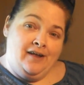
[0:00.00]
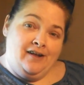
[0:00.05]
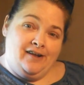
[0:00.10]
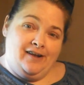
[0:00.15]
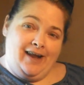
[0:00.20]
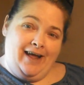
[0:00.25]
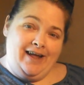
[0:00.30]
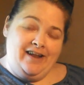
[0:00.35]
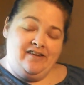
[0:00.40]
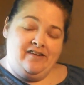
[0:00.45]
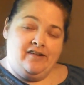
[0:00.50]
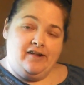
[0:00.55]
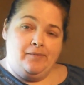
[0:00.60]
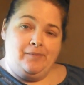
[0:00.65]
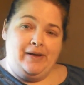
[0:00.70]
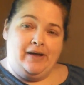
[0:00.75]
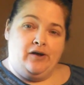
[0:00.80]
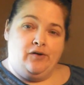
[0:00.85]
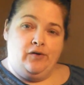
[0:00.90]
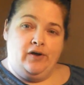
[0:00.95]
Today's just
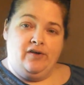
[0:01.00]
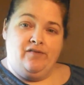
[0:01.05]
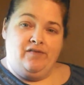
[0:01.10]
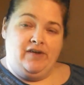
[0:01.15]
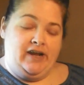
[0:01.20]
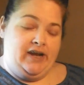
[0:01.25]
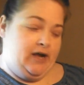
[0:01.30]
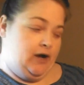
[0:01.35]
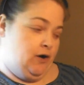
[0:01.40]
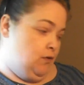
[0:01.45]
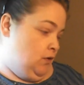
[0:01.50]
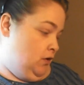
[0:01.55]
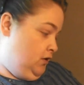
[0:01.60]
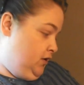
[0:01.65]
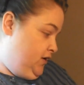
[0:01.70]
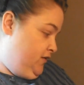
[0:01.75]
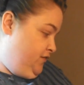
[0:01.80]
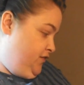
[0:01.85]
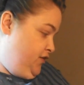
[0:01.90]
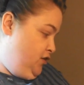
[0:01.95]
going to be a quick video
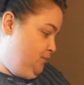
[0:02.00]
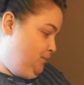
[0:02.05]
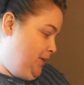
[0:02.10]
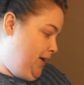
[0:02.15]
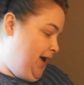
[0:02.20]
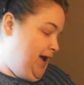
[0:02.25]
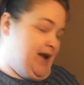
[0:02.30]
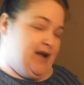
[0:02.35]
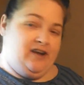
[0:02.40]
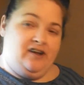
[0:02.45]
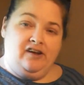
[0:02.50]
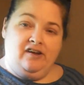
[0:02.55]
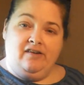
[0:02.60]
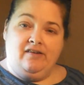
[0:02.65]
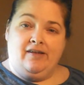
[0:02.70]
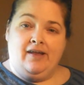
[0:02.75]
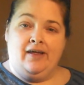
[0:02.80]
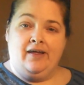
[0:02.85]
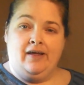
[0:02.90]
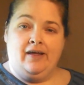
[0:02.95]
on a few
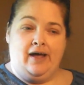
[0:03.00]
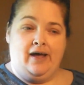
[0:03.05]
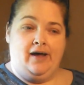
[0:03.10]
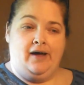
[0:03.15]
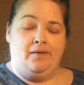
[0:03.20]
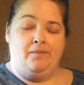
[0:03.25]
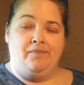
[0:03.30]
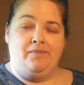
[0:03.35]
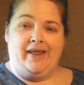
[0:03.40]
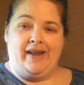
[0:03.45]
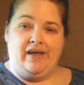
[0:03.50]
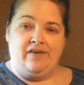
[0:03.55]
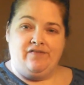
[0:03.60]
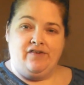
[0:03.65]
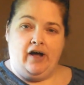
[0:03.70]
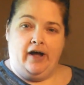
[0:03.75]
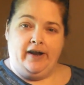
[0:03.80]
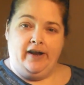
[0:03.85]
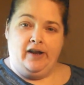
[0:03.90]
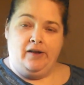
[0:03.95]
packages that
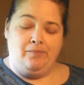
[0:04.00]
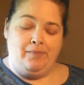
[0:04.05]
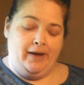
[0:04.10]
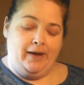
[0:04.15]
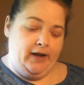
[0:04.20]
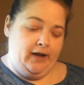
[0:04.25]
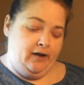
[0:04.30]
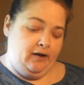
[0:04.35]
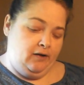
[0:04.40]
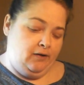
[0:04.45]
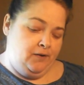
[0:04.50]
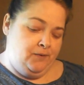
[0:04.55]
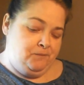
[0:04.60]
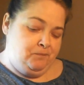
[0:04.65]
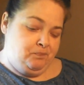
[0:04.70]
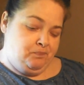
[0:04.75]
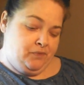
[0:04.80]
I've gotten in the mail.